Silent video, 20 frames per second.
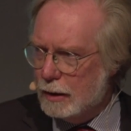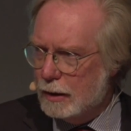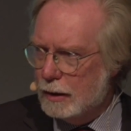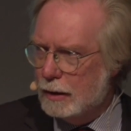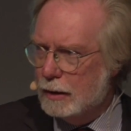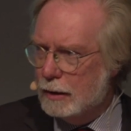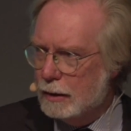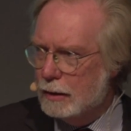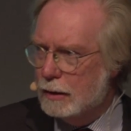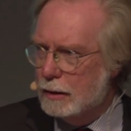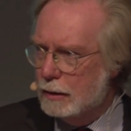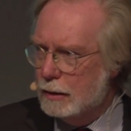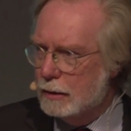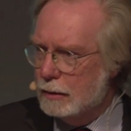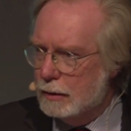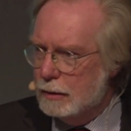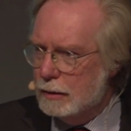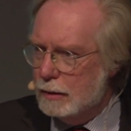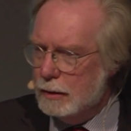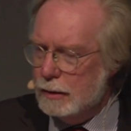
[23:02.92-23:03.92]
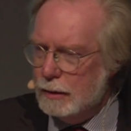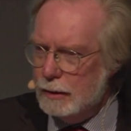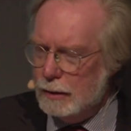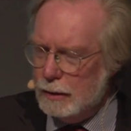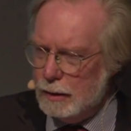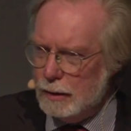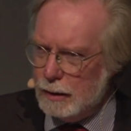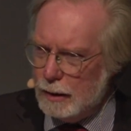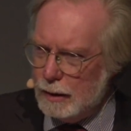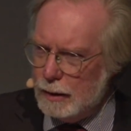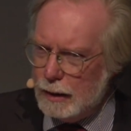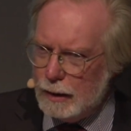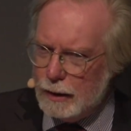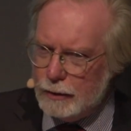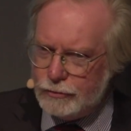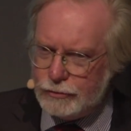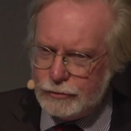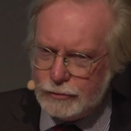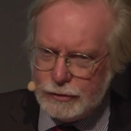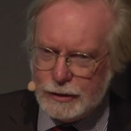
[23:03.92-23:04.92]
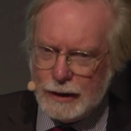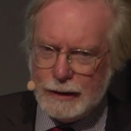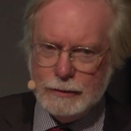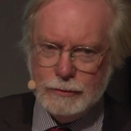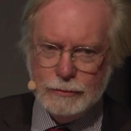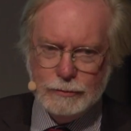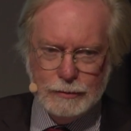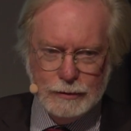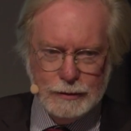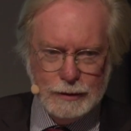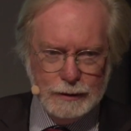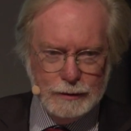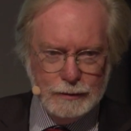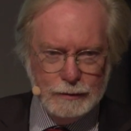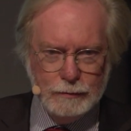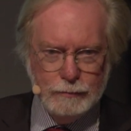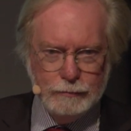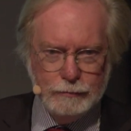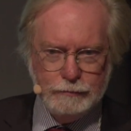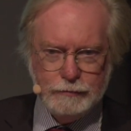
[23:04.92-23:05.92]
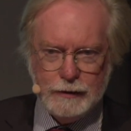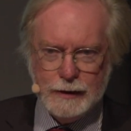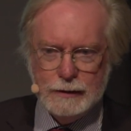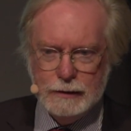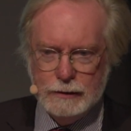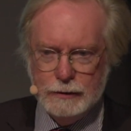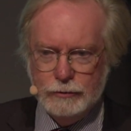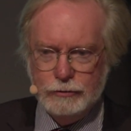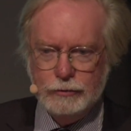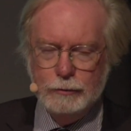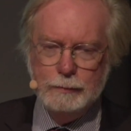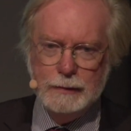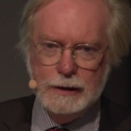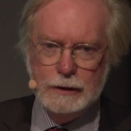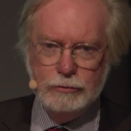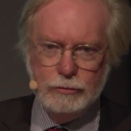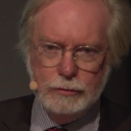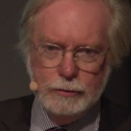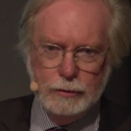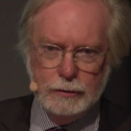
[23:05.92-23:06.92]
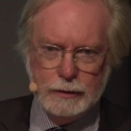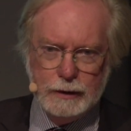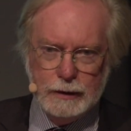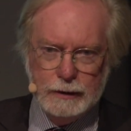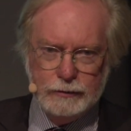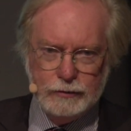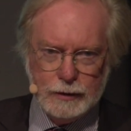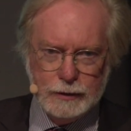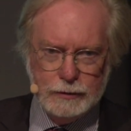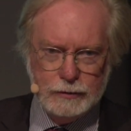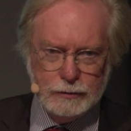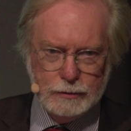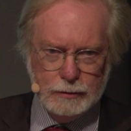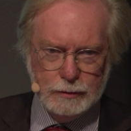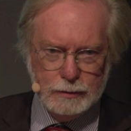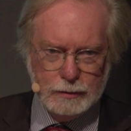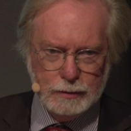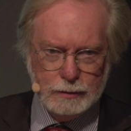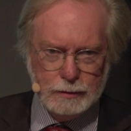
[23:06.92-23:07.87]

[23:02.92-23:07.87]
are astounding failures of military organization.